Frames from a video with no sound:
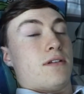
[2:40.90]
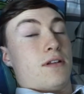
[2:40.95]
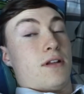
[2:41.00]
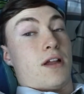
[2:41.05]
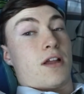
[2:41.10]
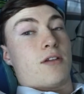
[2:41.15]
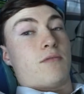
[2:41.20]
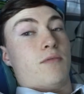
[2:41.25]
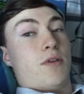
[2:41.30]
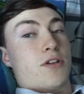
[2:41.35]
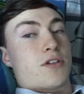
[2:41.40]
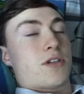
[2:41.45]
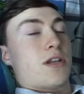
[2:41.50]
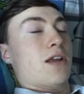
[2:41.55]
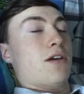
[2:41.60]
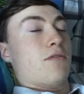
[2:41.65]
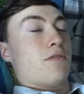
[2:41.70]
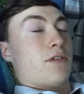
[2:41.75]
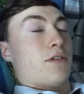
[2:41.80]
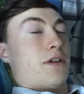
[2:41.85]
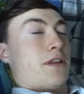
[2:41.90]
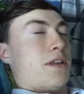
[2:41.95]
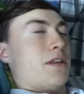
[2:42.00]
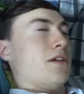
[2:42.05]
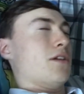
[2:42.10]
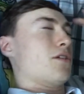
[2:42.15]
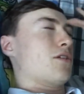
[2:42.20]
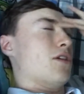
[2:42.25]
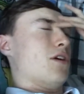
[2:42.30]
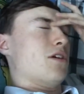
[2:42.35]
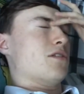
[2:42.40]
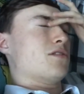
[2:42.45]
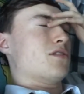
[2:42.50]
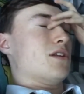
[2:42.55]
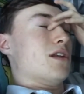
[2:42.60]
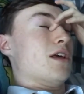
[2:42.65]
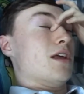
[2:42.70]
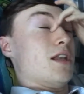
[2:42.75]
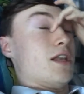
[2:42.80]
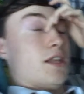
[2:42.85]
I can watch Logan or Kong
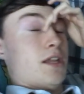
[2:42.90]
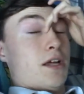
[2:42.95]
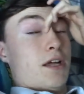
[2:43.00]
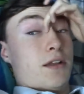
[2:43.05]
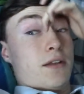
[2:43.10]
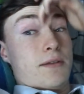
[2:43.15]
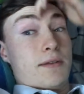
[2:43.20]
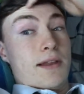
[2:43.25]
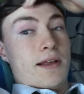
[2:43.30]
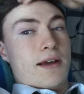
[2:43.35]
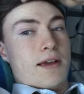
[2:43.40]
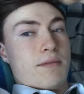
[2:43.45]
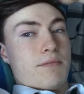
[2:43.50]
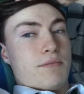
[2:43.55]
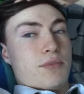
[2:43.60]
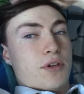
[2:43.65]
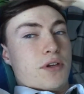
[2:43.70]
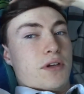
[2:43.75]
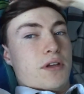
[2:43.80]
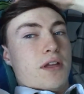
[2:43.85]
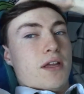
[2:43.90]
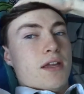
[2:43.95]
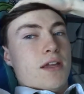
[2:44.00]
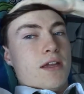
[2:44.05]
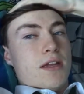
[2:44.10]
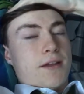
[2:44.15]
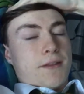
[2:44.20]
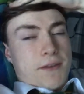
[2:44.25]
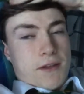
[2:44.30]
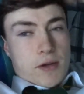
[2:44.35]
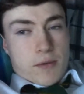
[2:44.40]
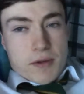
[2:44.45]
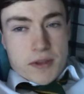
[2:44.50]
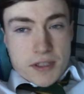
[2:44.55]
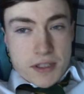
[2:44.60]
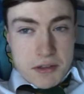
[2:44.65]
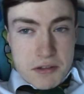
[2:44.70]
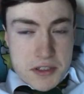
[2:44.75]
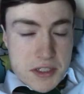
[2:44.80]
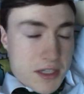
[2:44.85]
Skull Island online. But, no, I went to
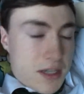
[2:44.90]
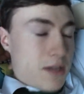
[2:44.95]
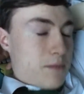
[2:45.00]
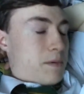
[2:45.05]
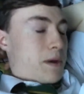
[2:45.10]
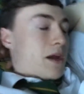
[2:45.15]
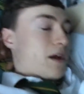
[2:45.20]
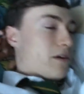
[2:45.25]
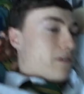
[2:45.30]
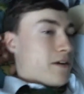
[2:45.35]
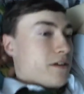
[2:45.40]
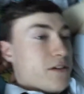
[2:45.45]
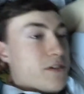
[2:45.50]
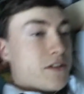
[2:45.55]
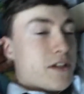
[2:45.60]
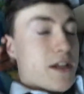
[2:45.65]
go see Power Rangers.